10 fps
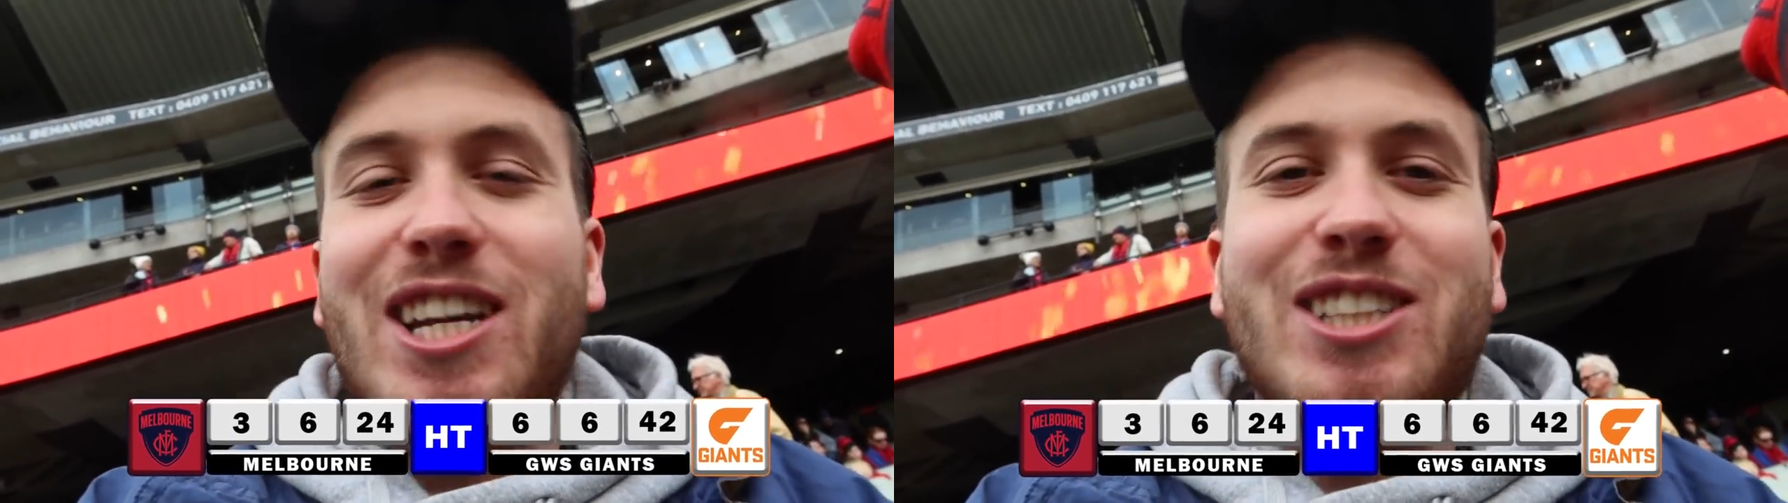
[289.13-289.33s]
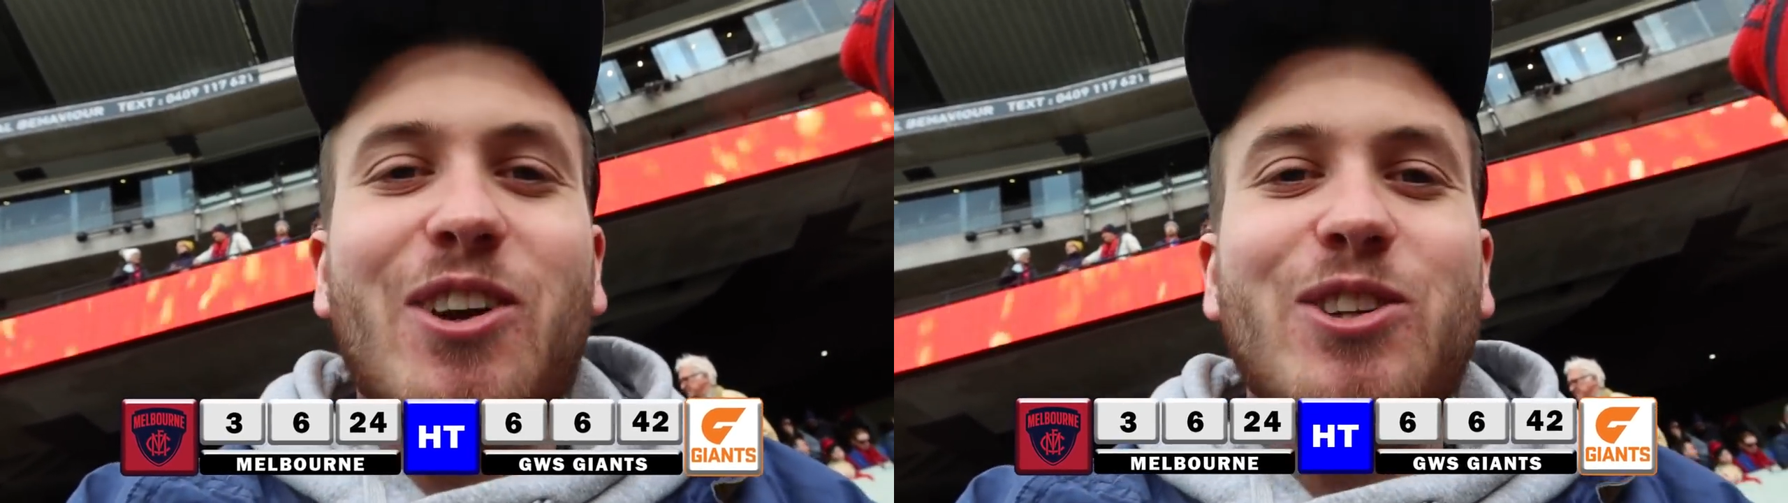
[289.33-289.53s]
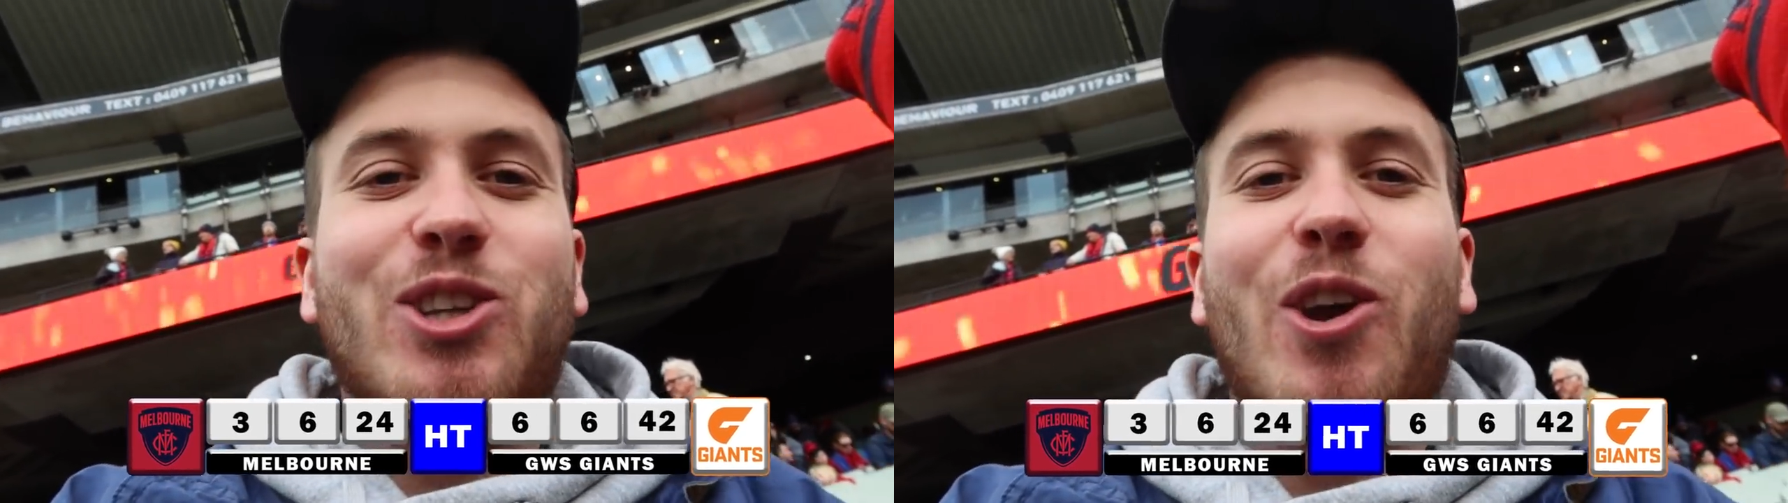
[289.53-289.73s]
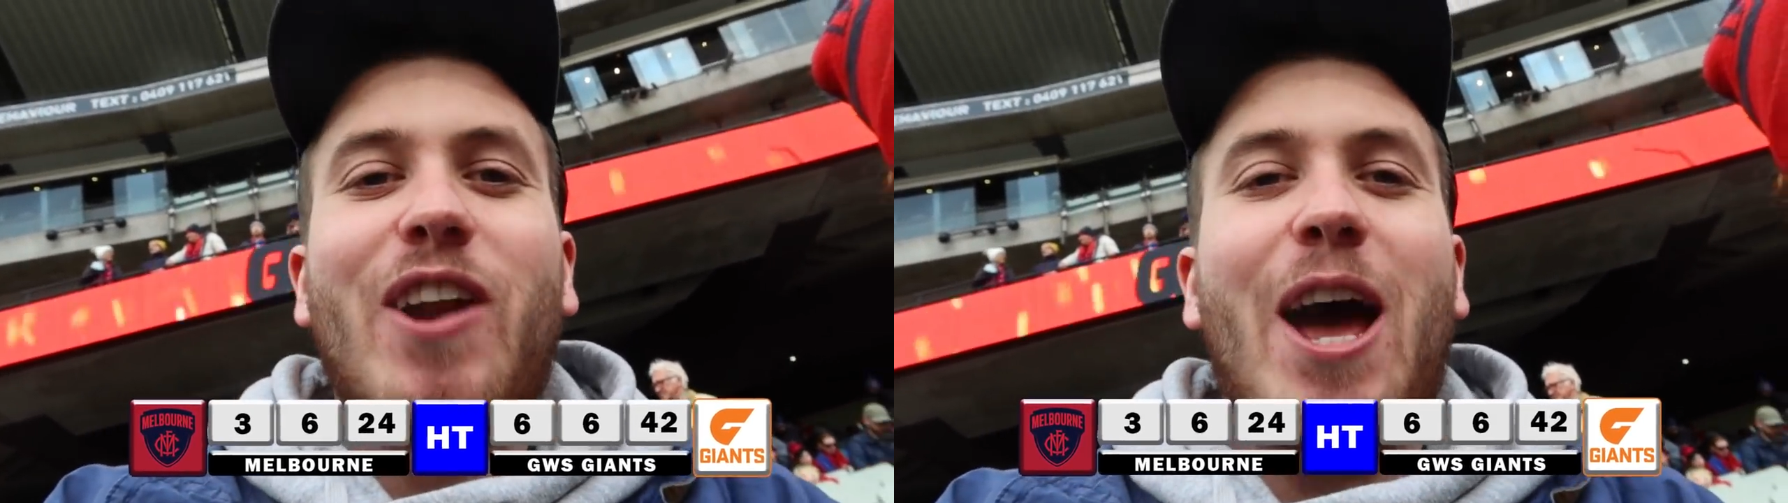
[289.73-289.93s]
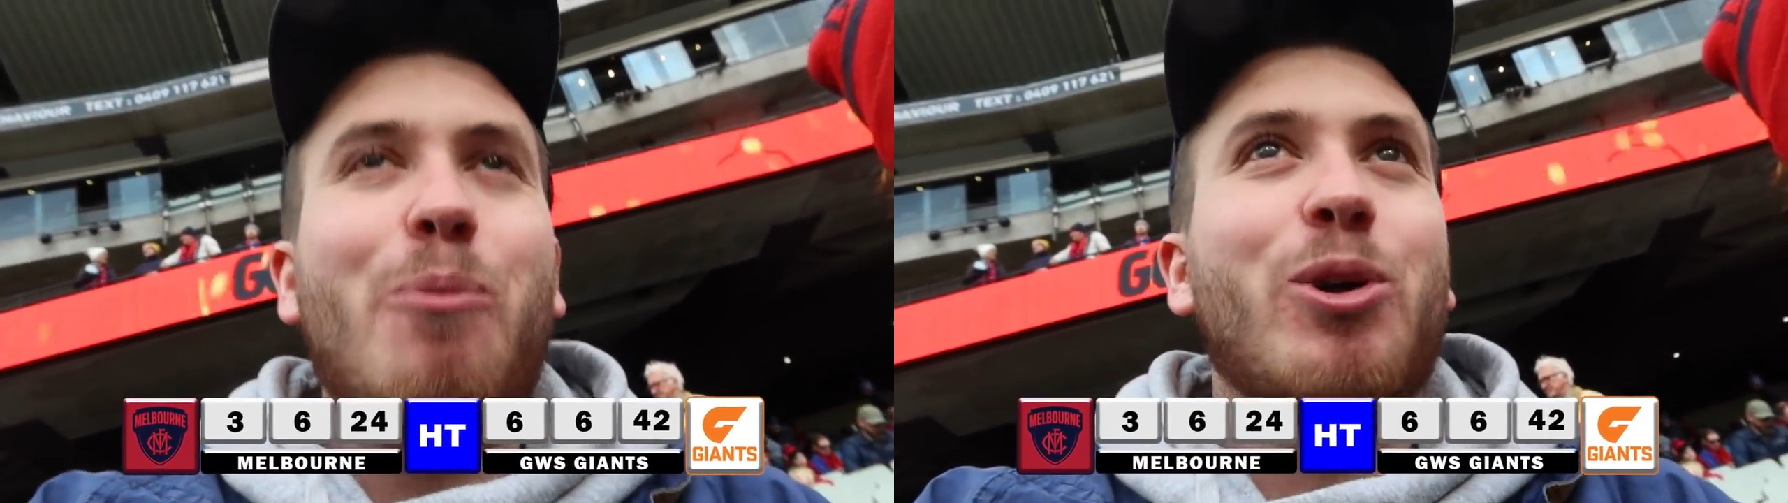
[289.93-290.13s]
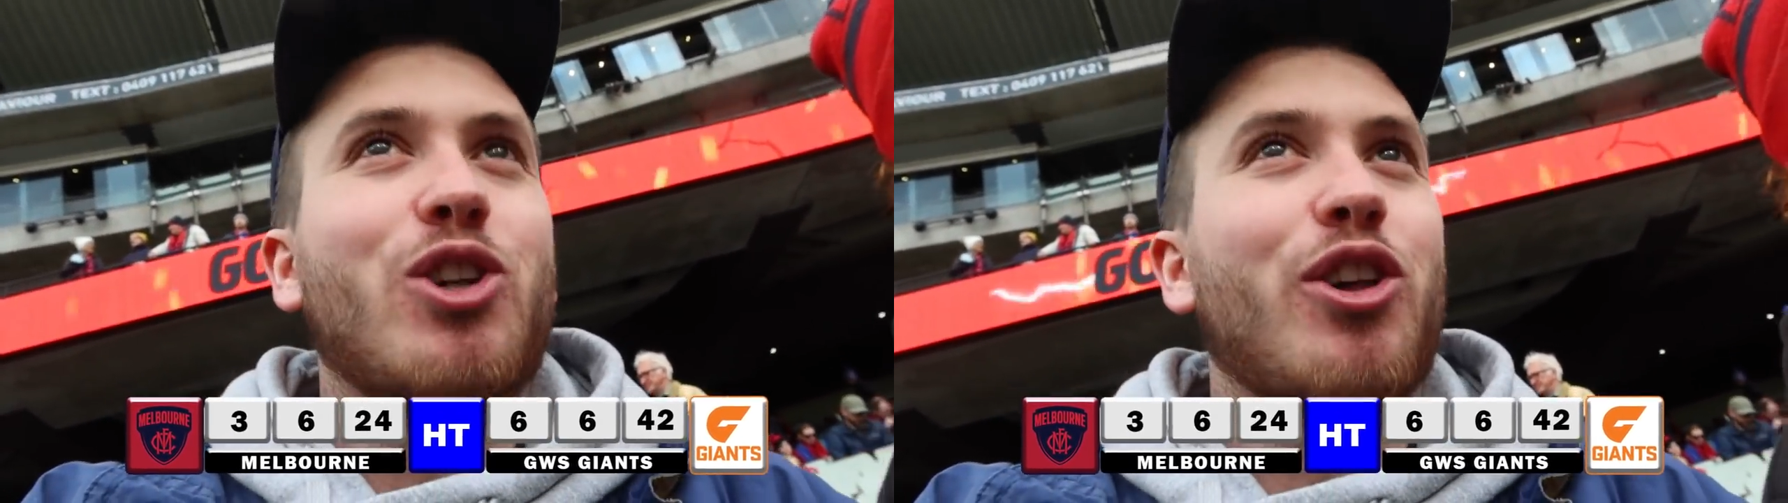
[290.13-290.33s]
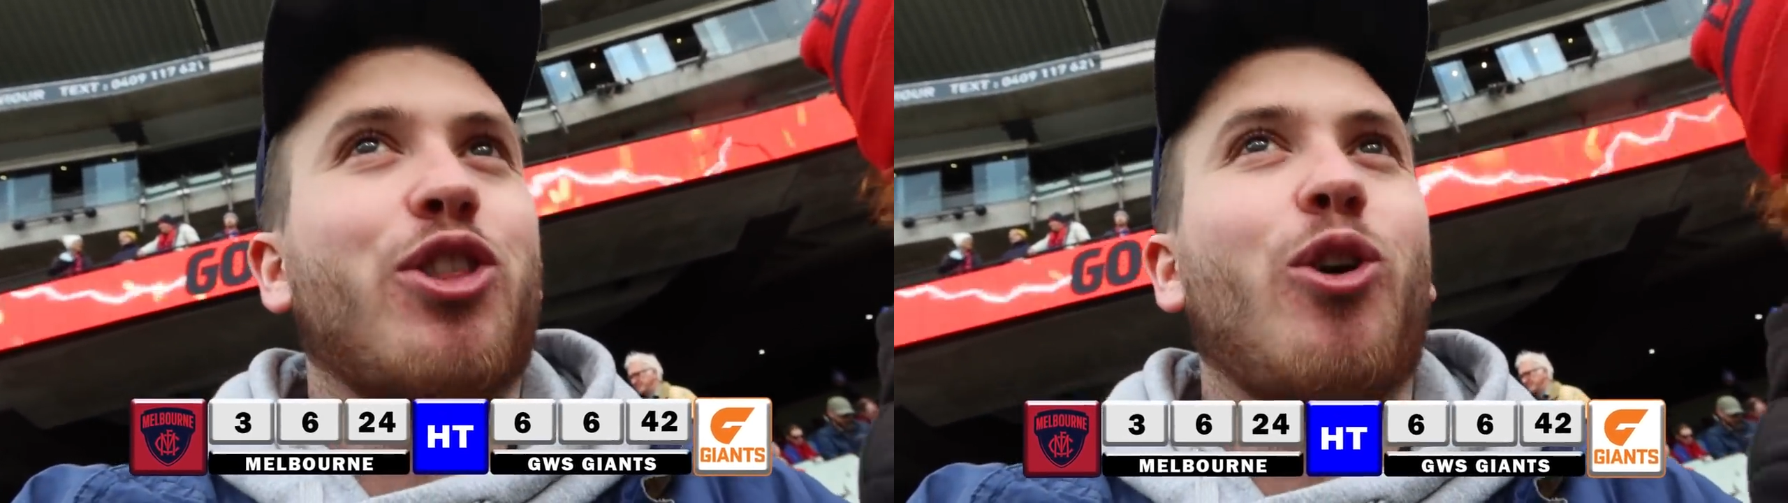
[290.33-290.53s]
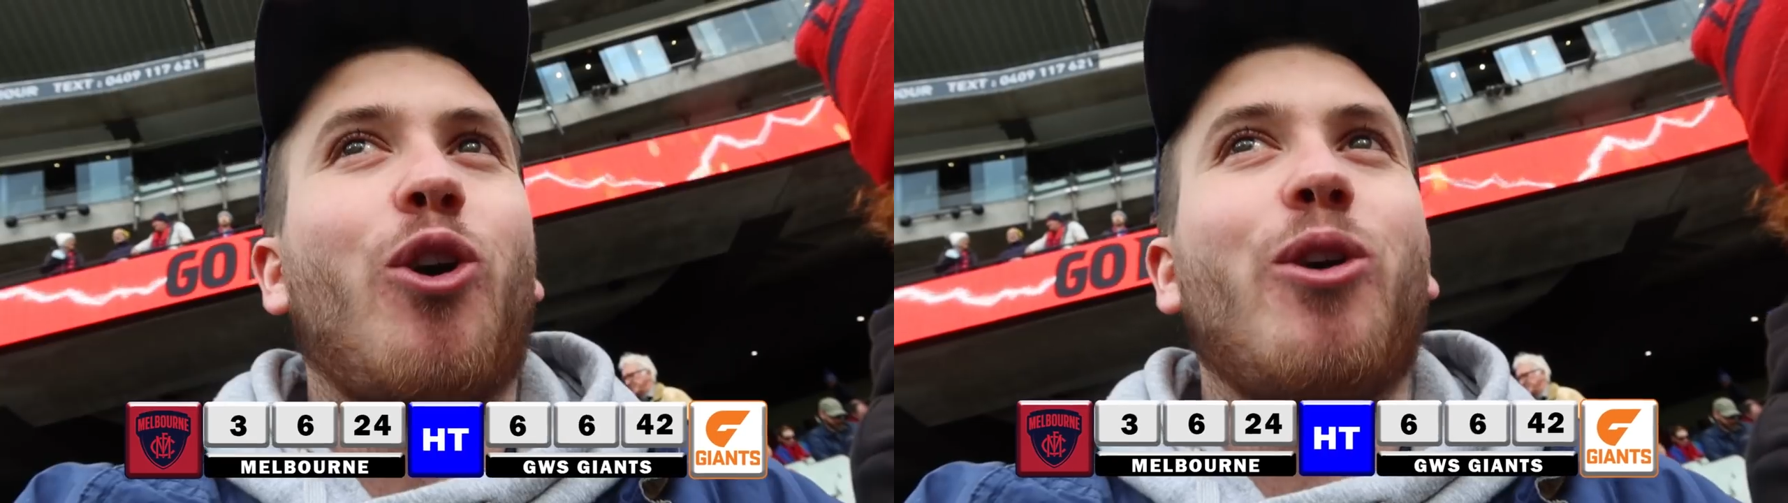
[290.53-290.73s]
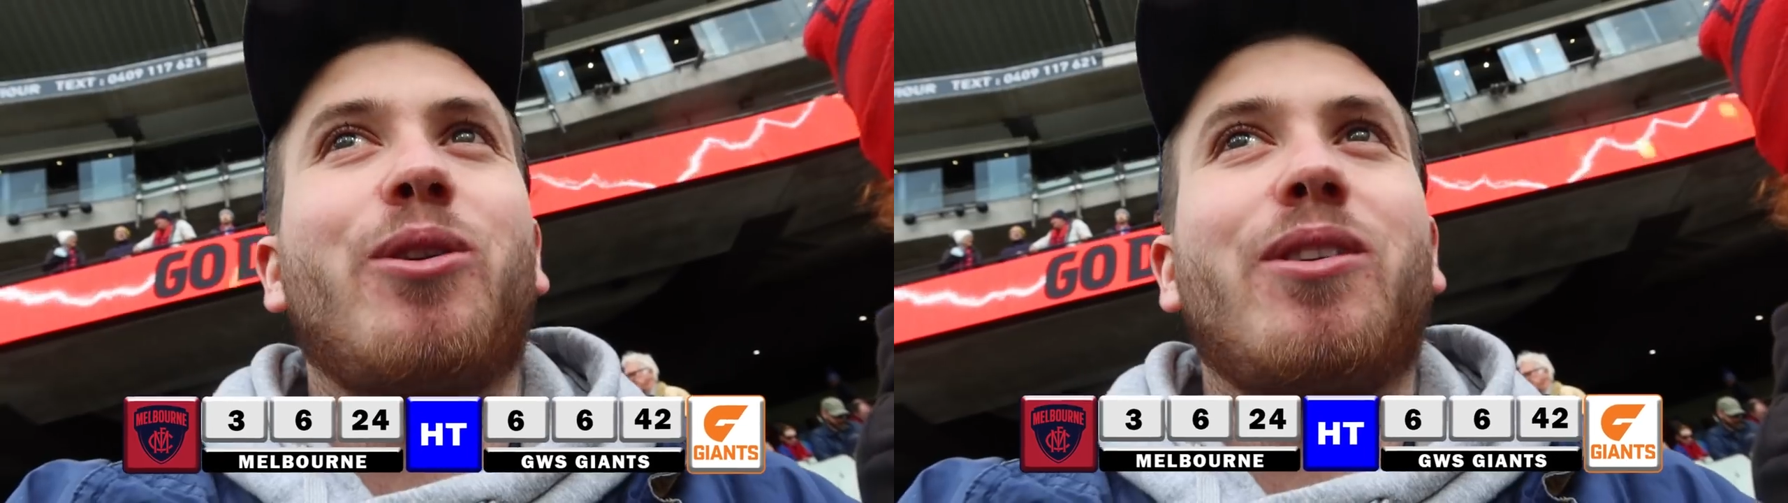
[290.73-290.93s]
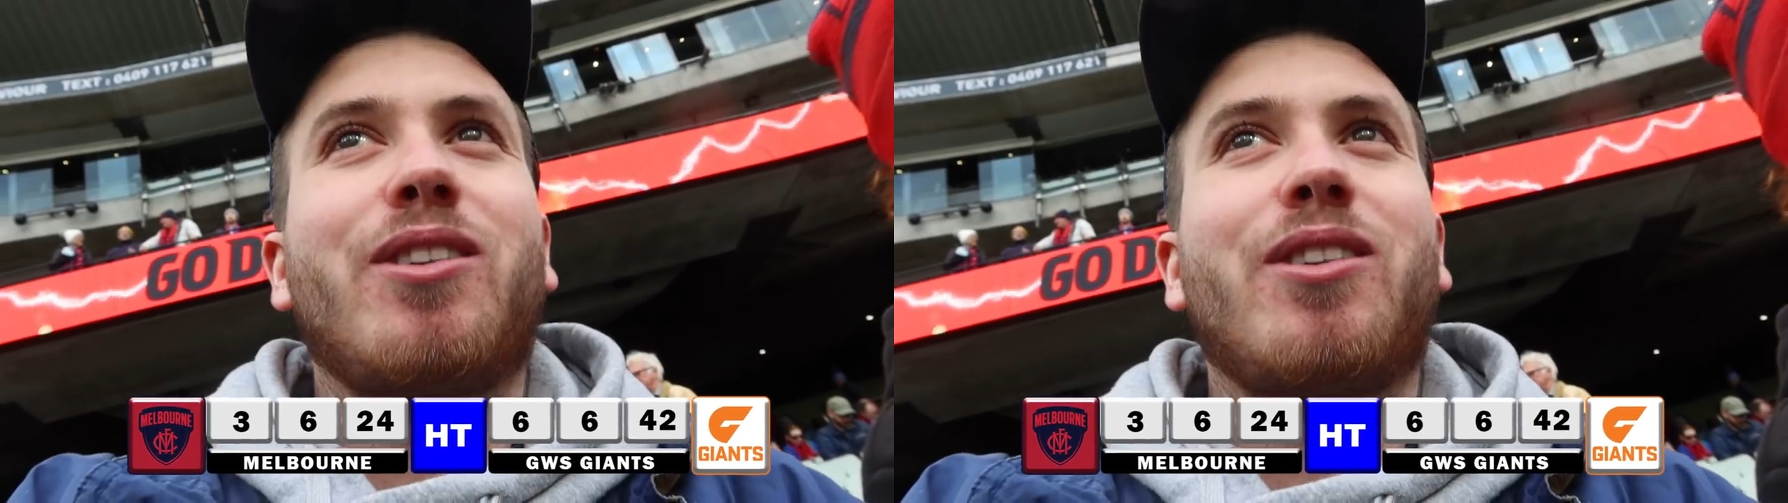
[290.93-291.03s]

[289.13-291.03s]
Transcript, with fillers: just don't turn up, which I thought